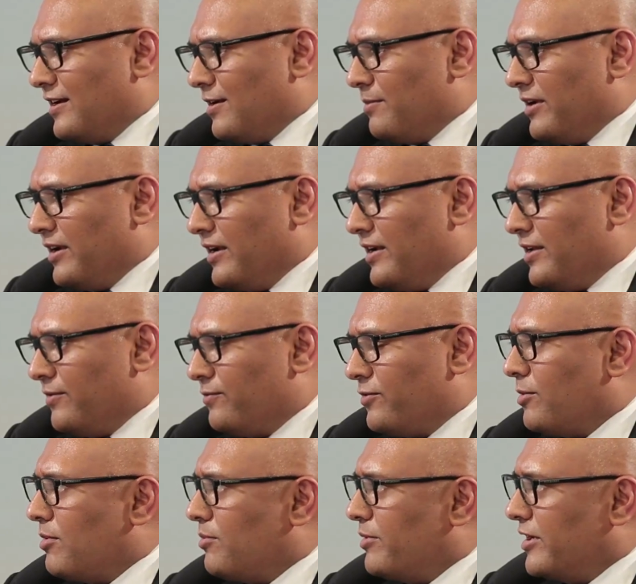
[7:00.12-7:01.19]
coming in
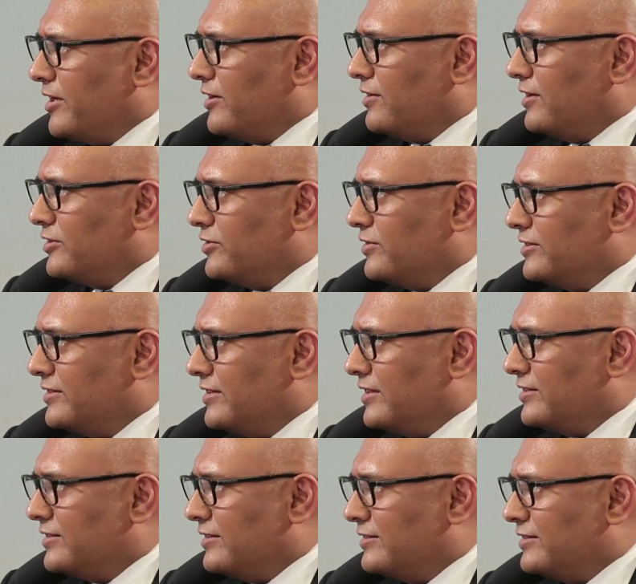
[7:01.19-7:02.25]
from a particular
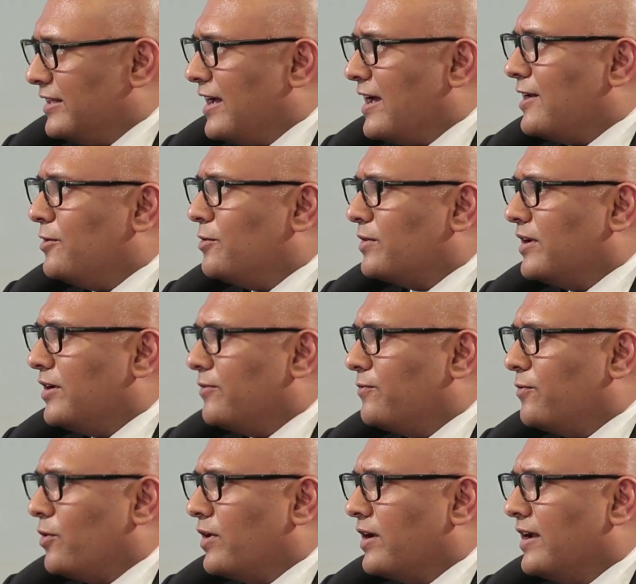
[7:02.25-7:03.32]
jurisdictions, they are looking
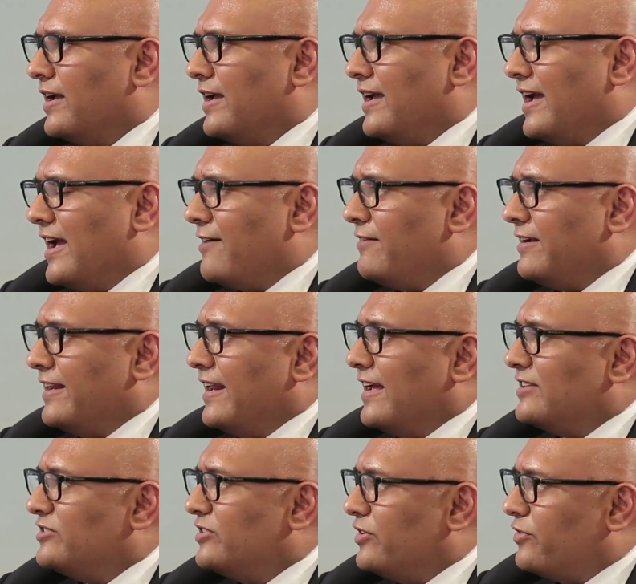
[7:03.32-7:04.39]
for having an
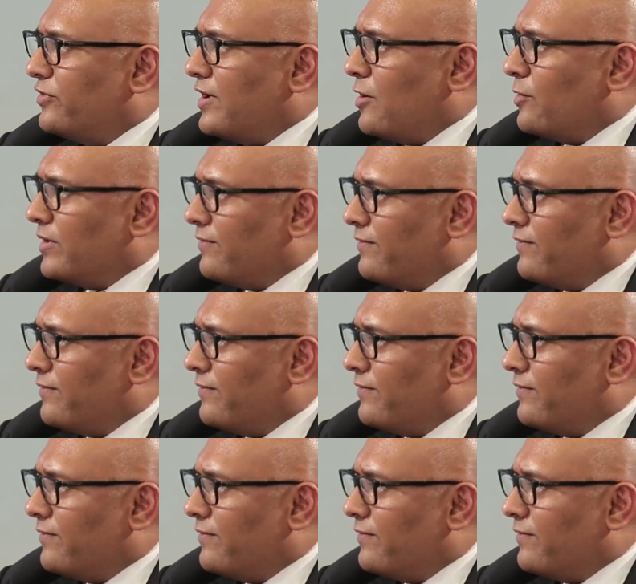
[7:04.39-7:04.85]
exit route